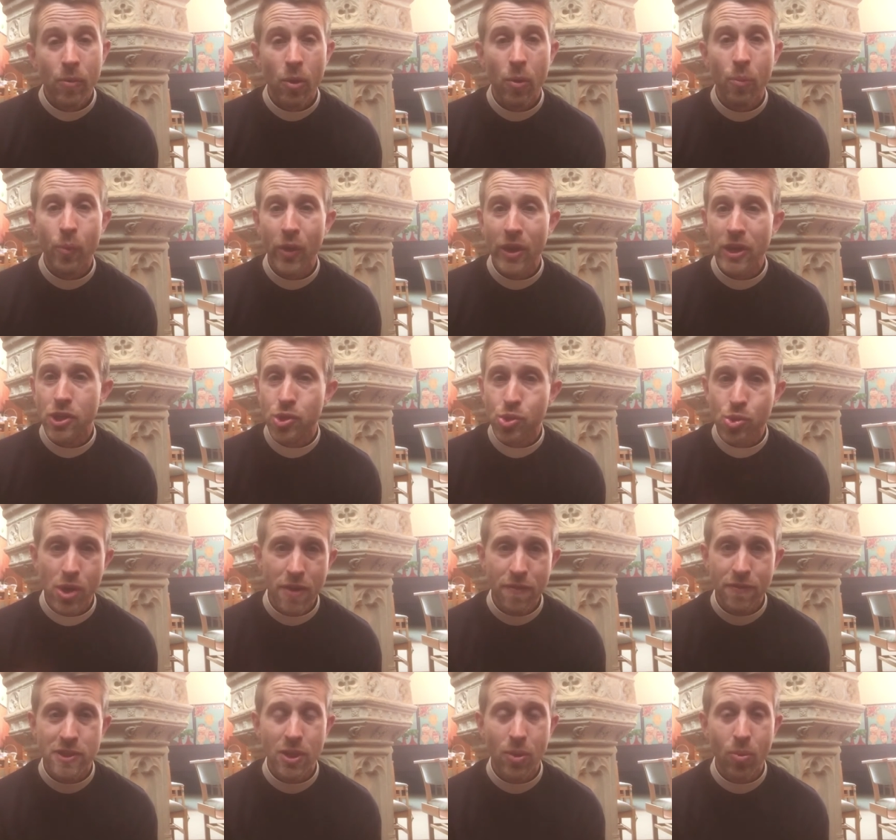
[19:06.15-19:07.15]
When we
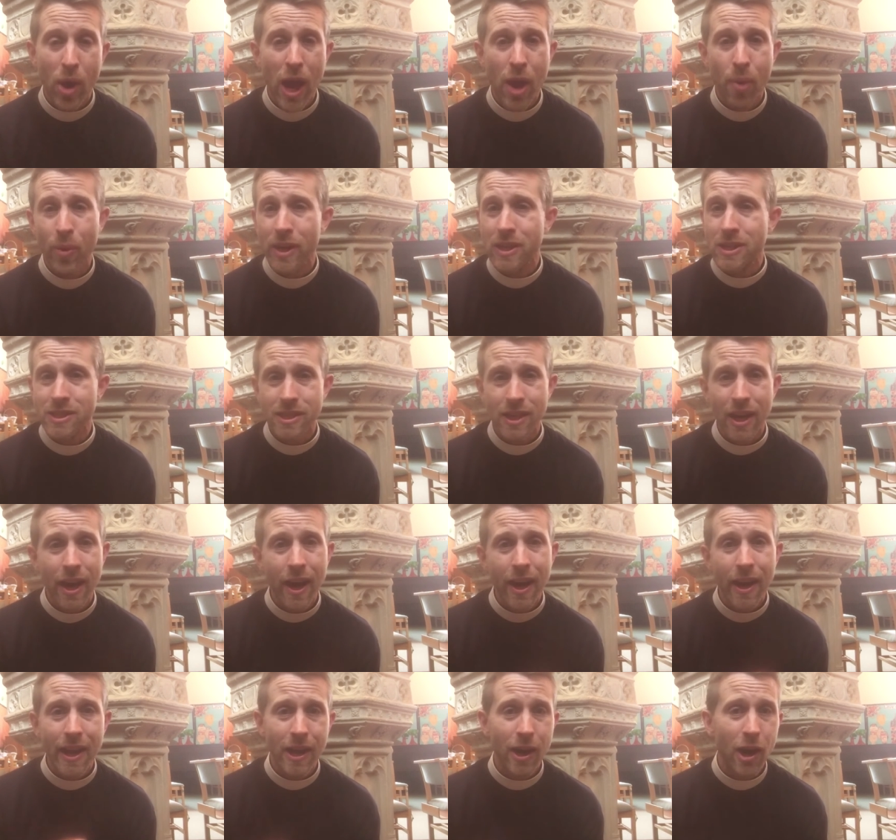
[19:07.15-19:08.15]
drift away, we're
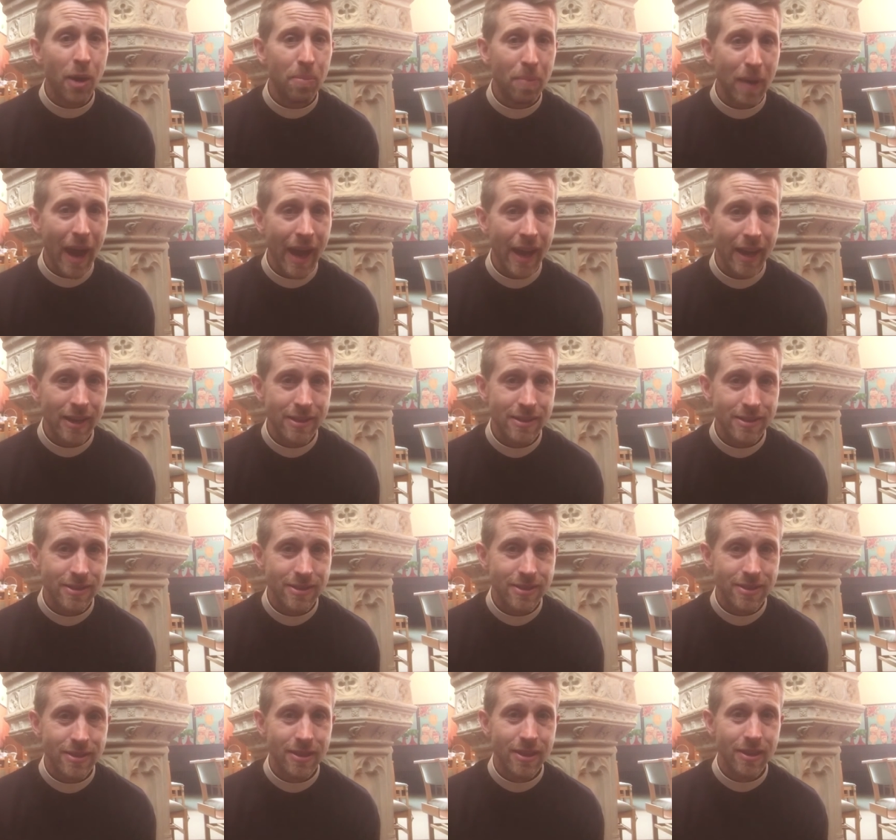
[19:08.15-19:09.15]
turning our
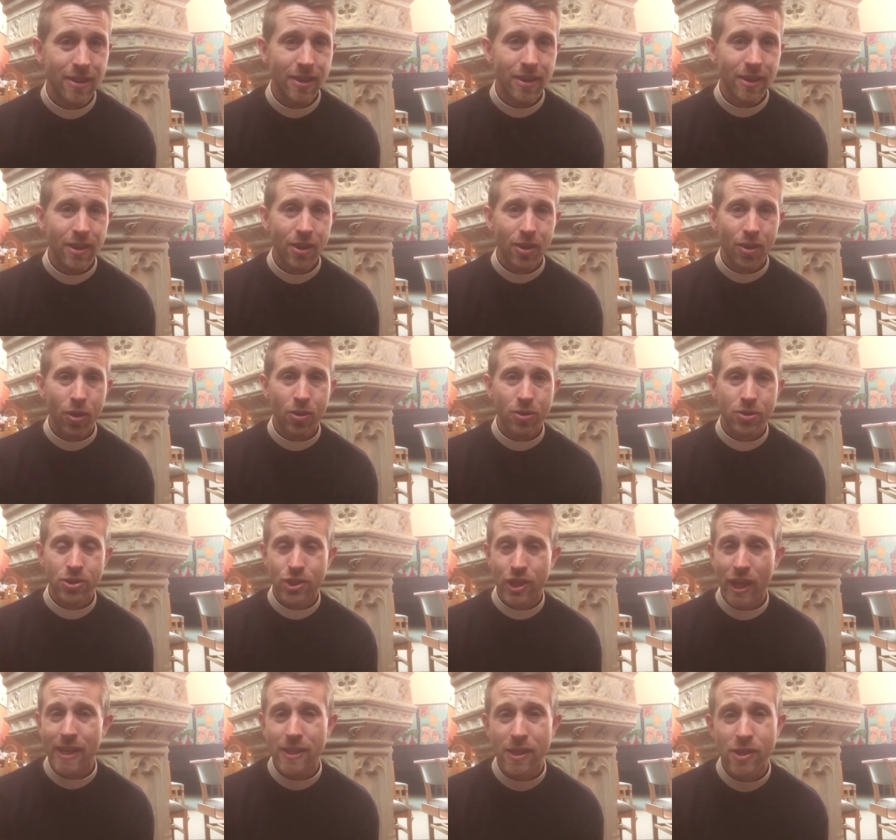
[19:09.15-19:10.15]
backs
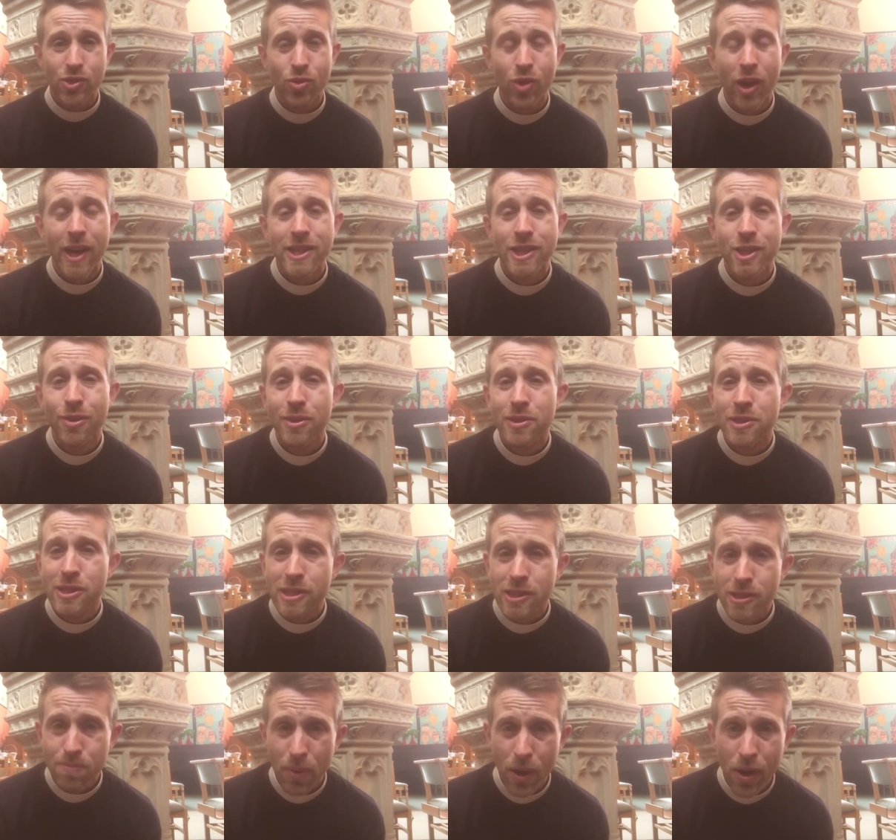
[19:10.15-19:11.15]
on Jesus Christ who has
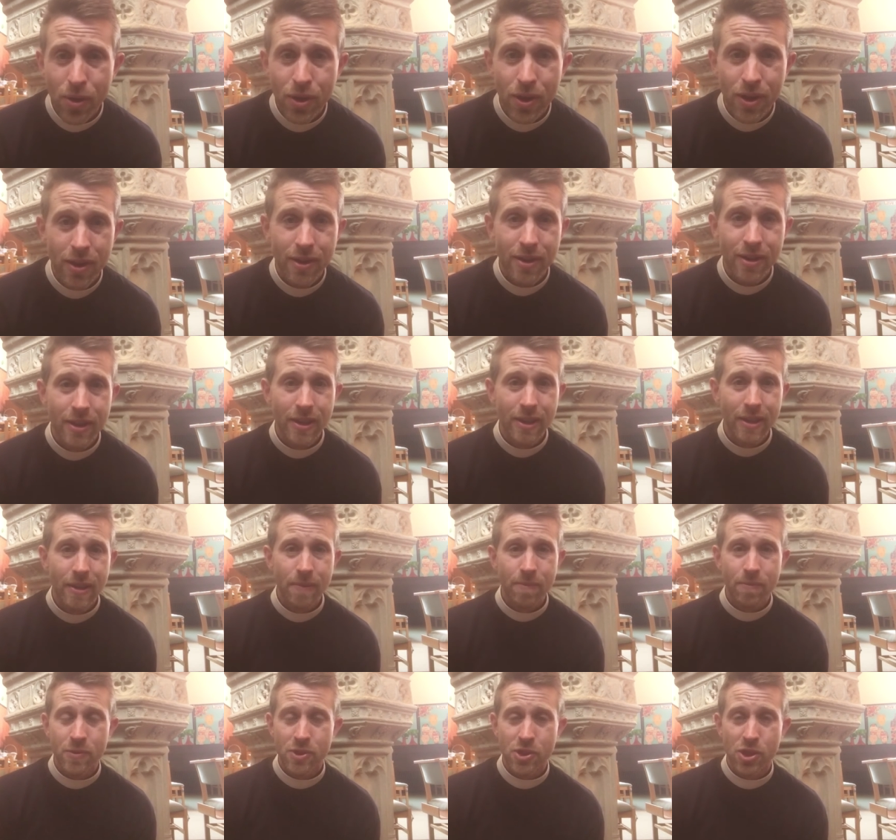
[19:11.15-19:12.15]
spoken
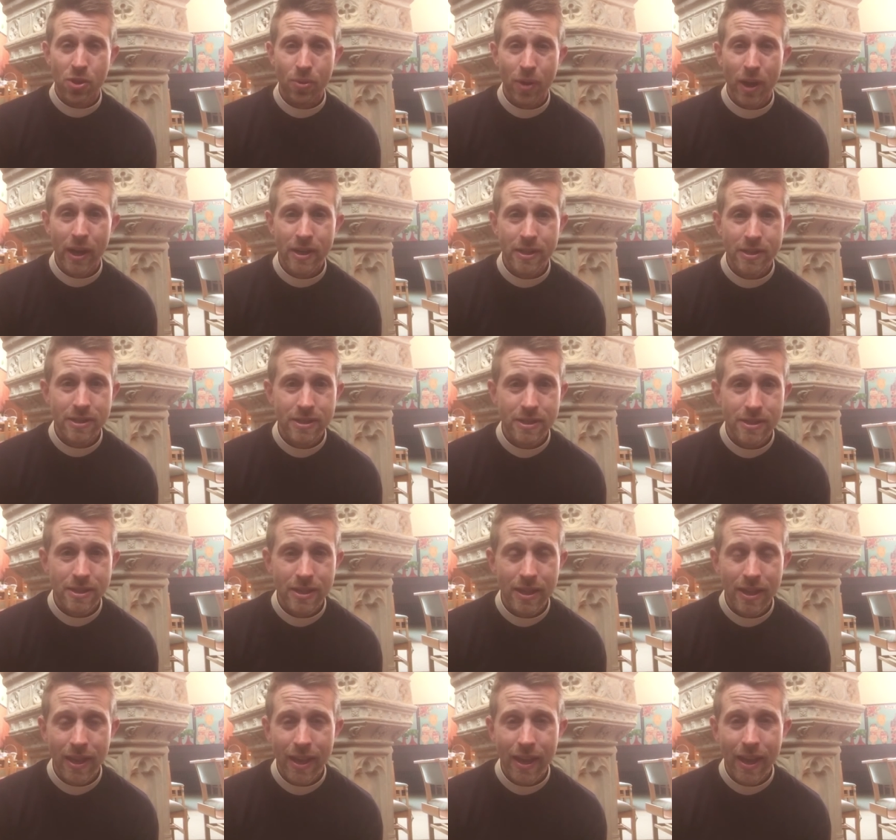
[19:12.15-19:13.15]
to
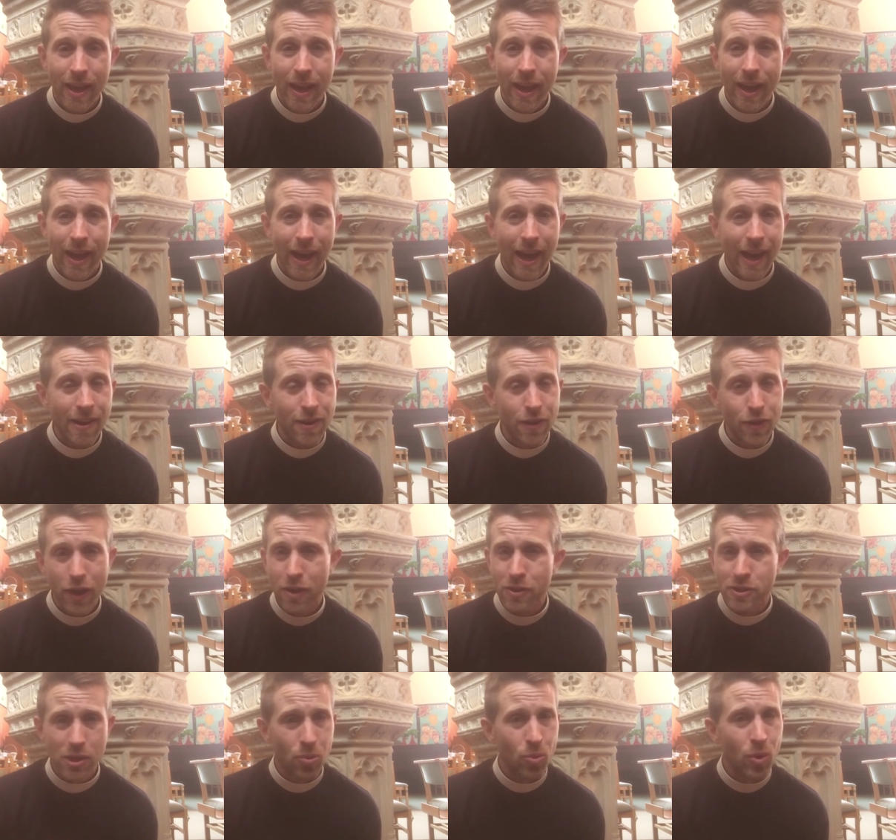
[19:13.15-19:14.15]
us. And
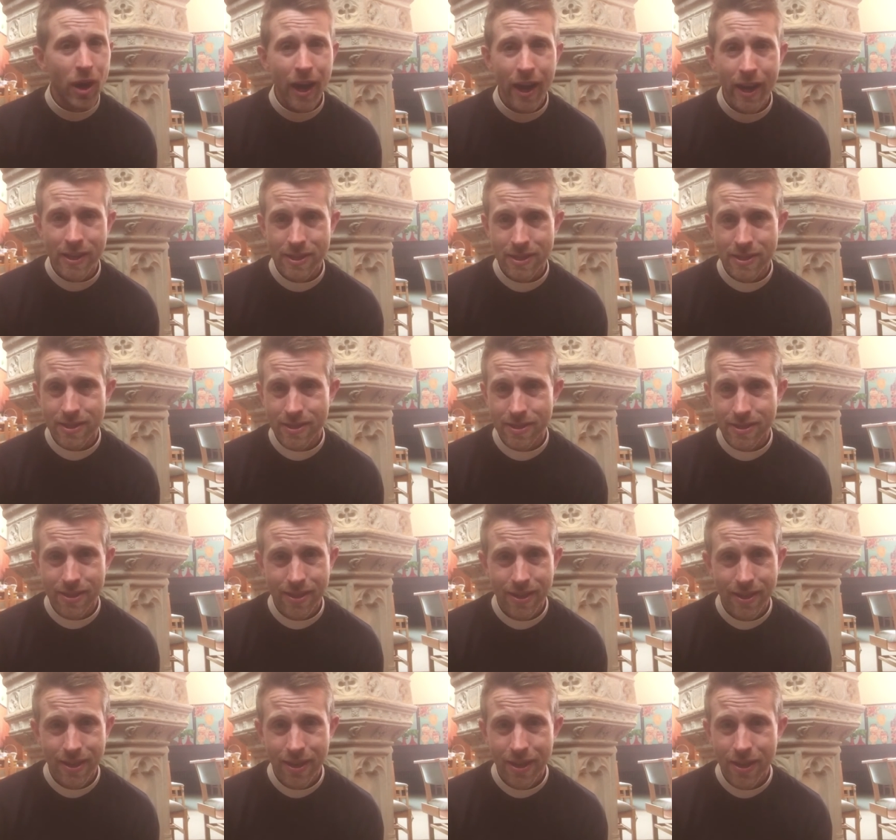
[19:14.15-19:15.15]
those are
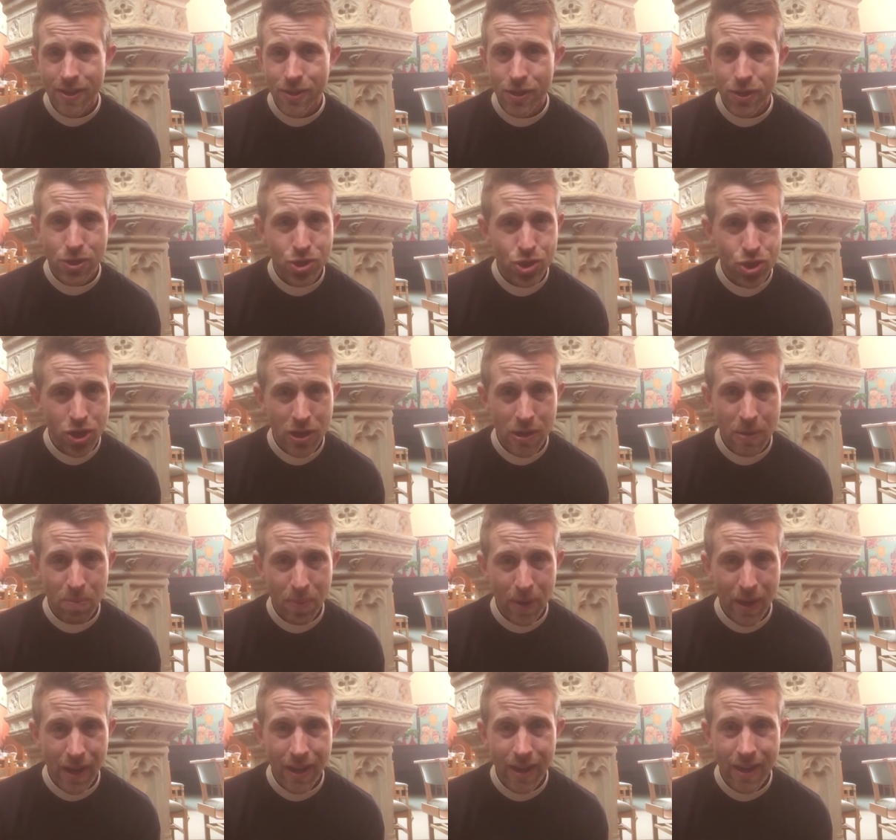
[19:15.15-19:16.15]
words that
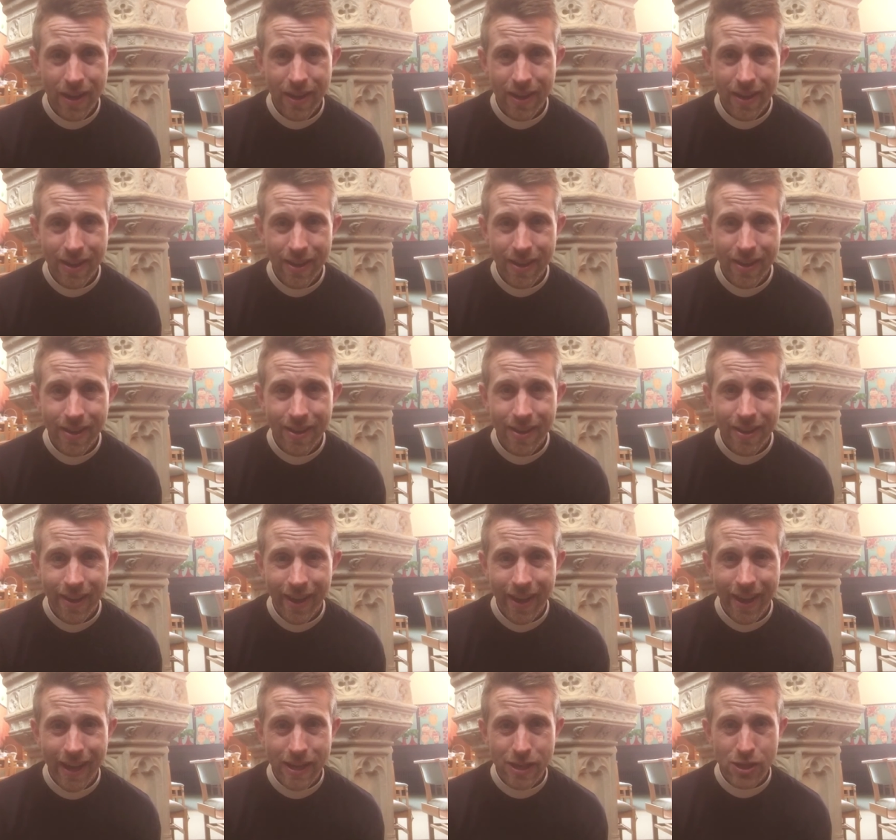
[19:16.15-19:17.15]
shouldn't be
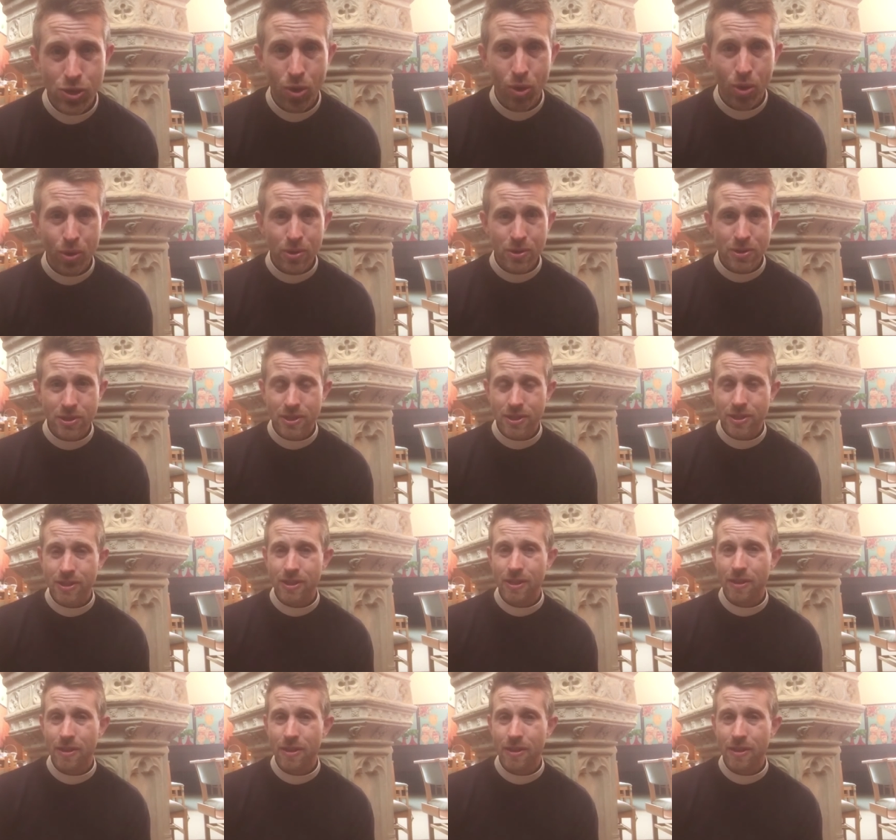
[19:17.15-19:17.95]
ignored.